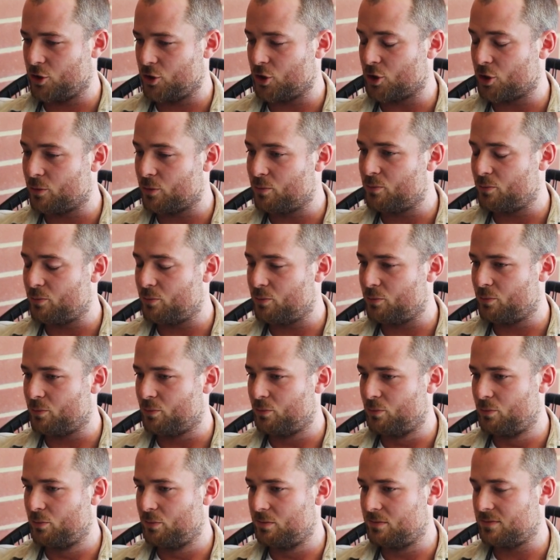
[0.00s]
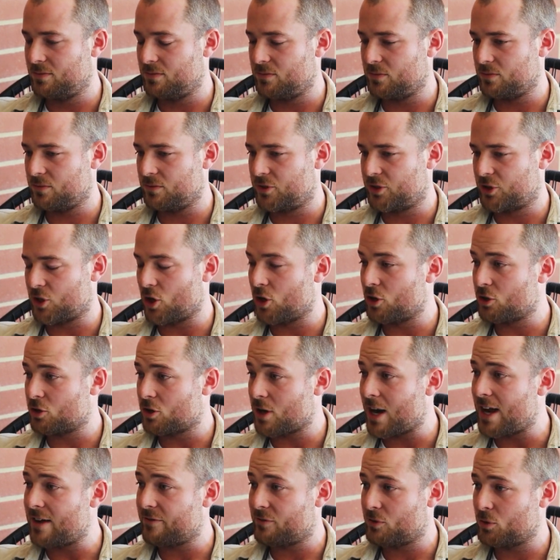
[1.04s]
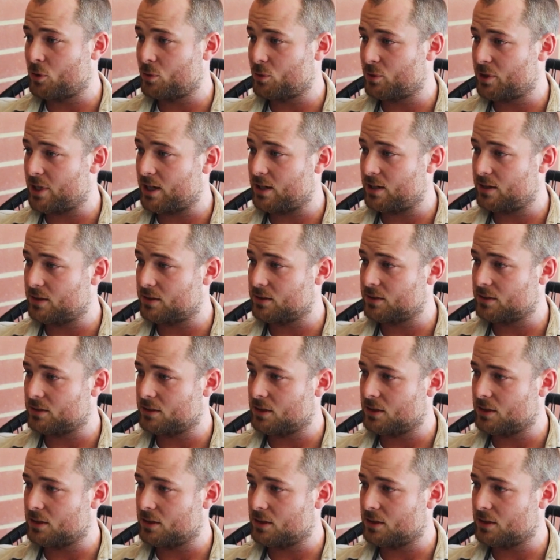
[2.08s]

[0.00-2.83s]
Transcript: you're so grateful that